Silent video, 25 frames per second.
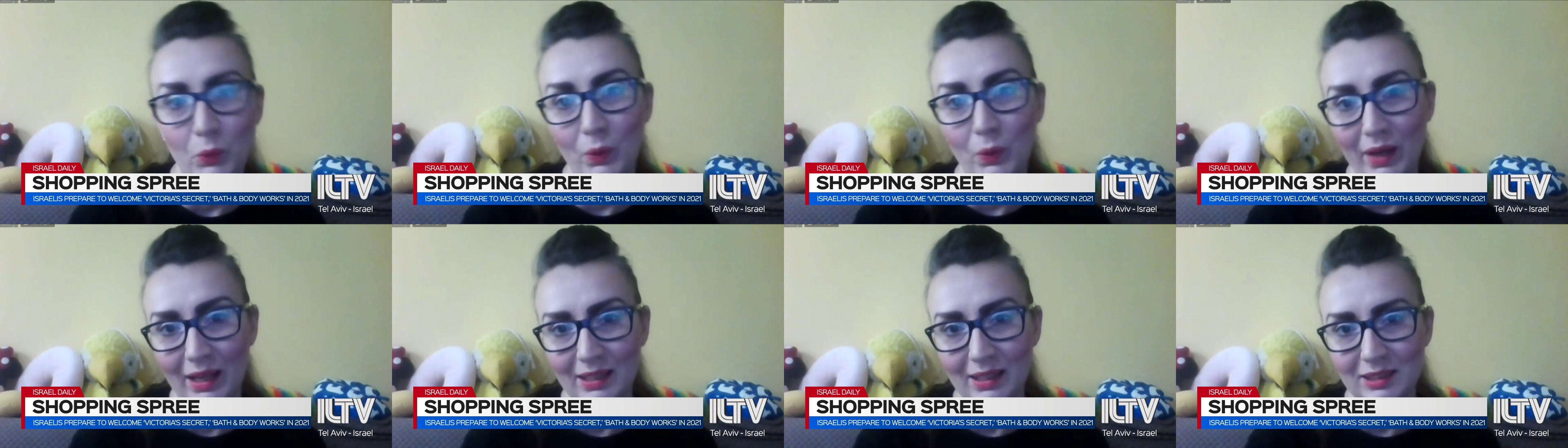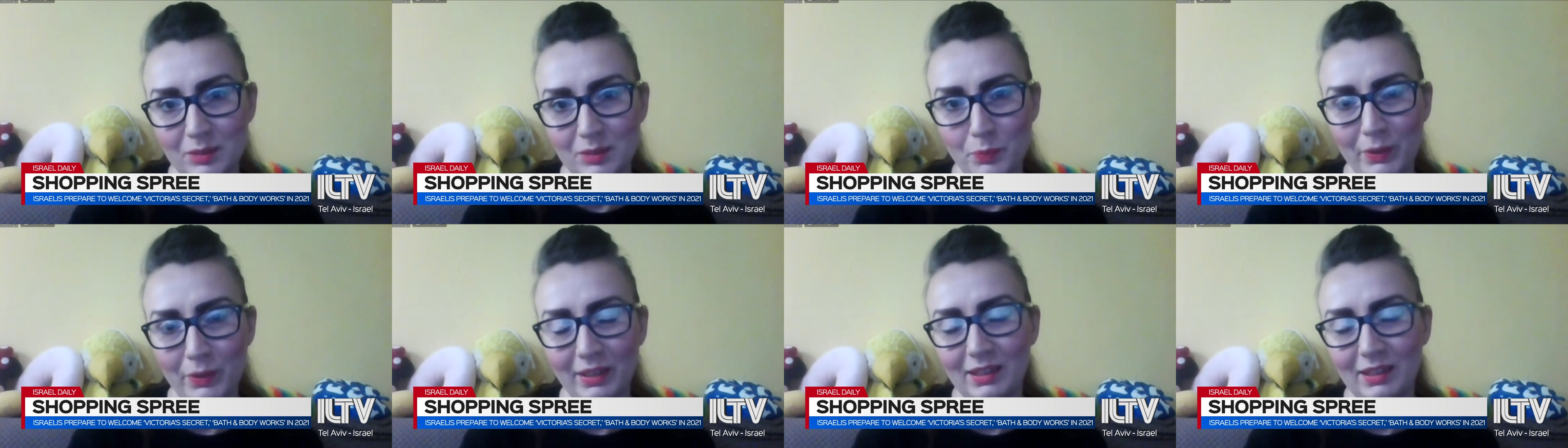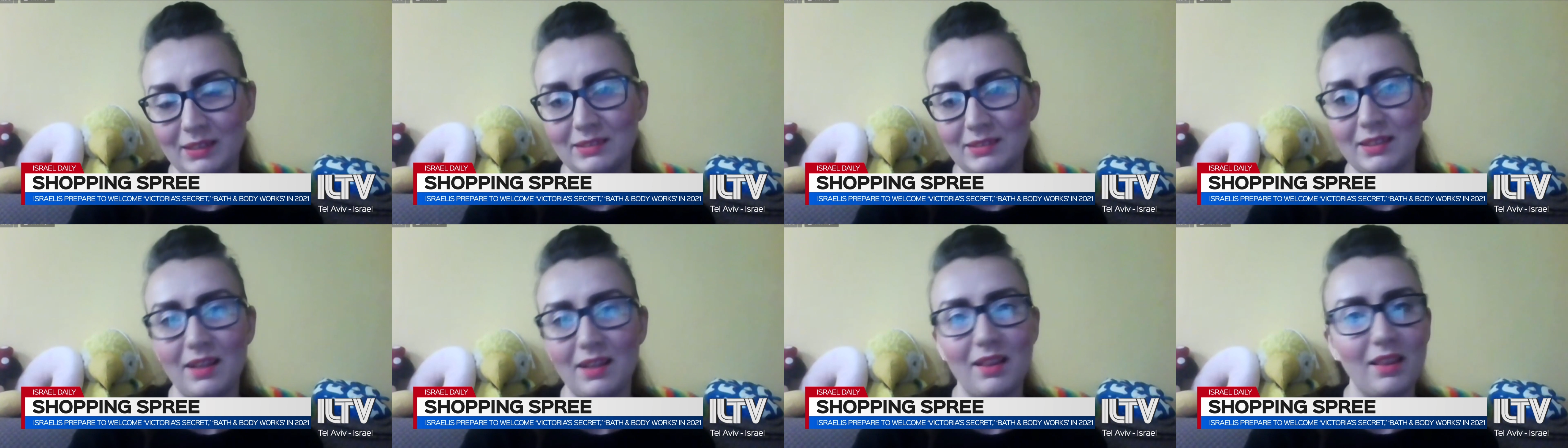US,
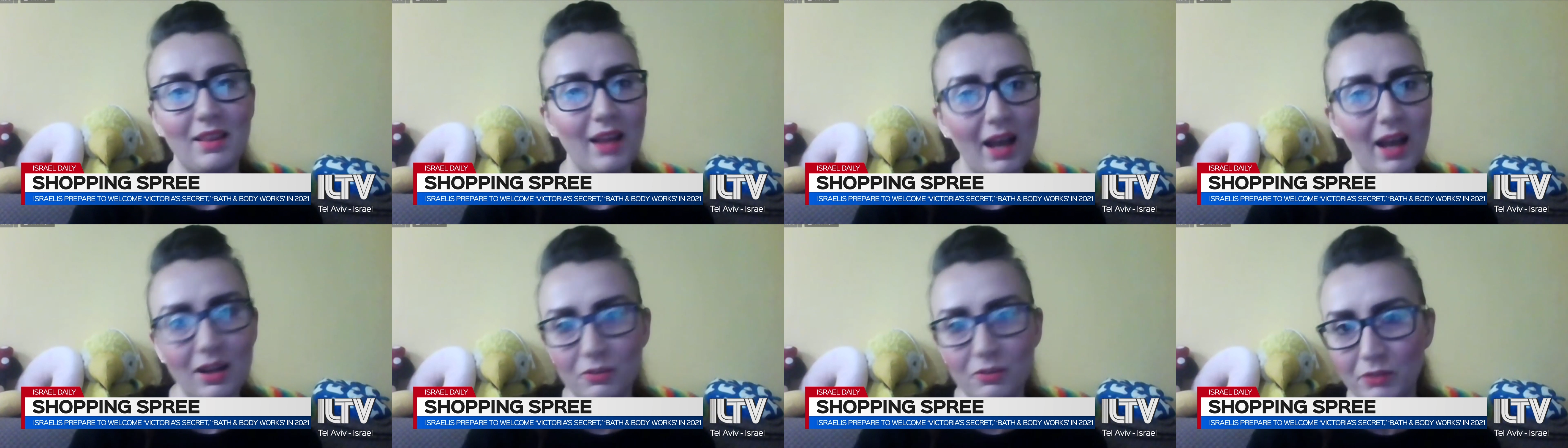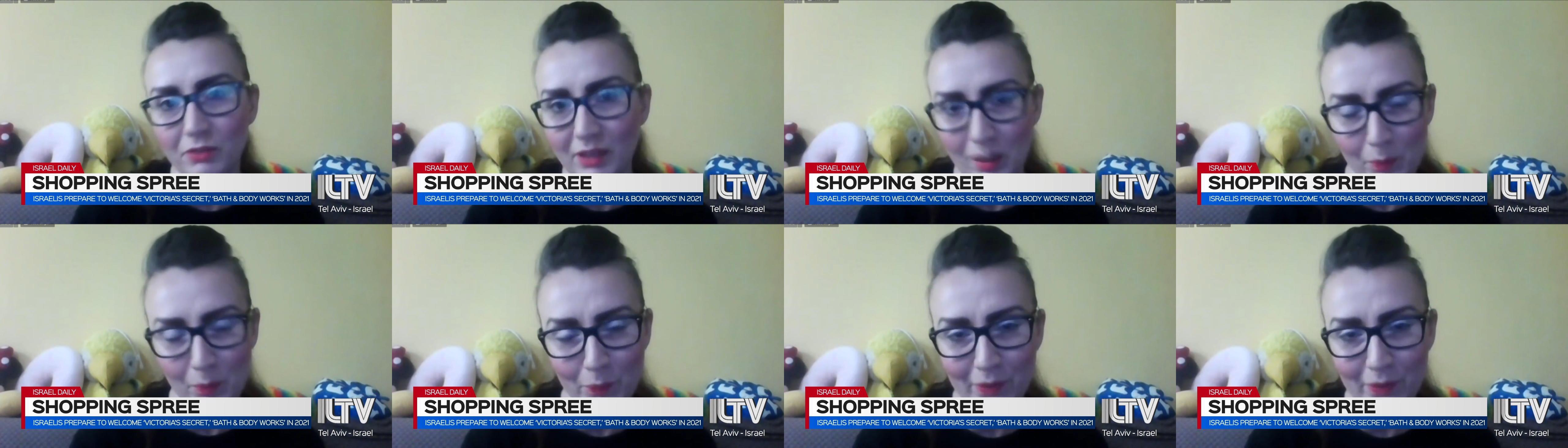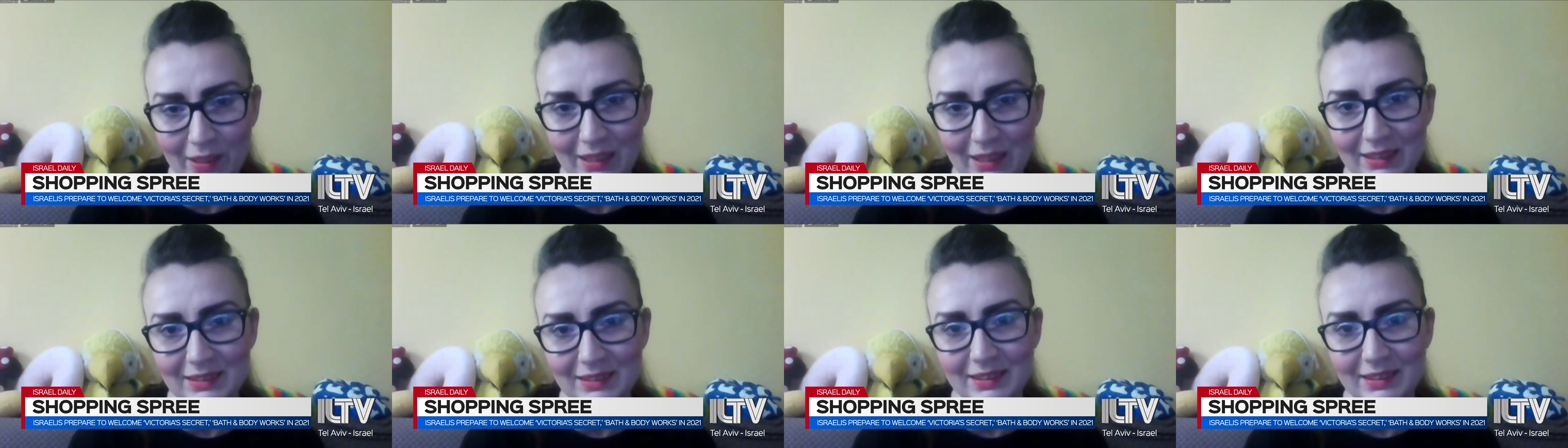because a lot of
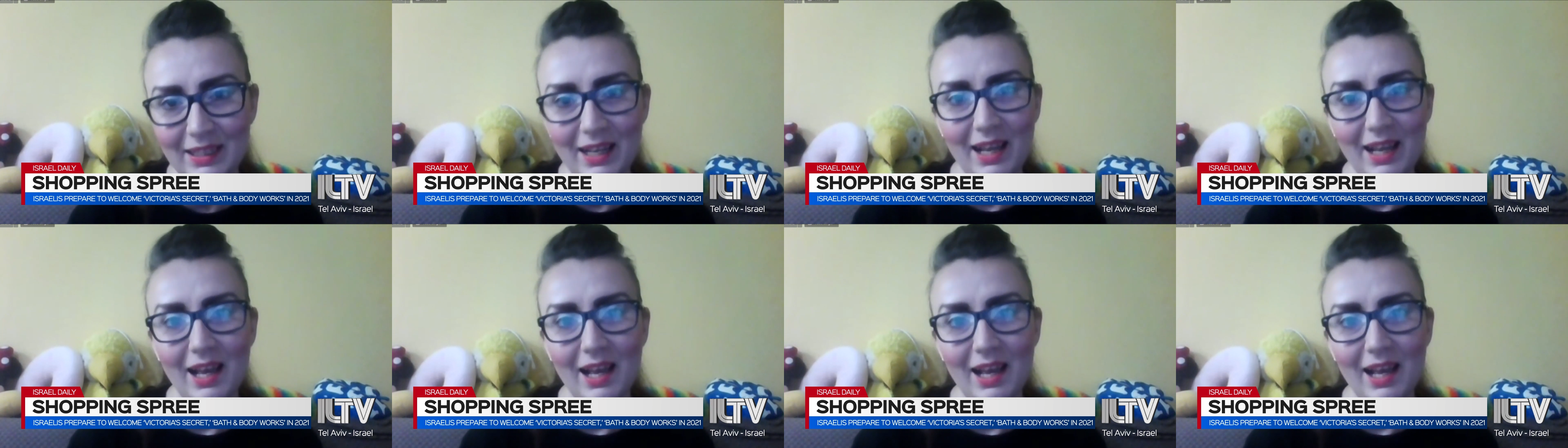companies